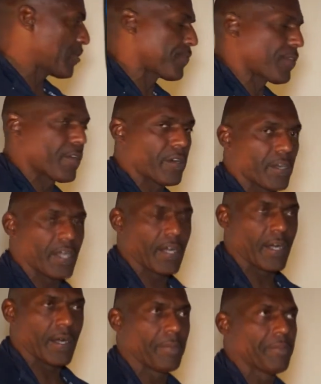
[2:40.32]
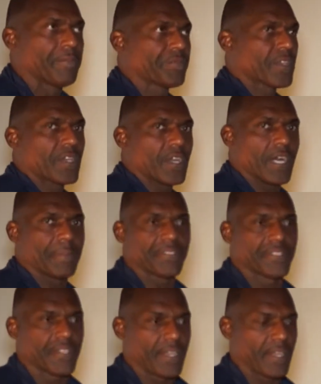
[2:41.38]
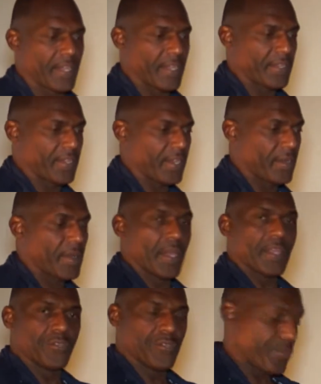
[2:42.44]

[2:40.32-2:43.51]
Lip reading: for cups, and you can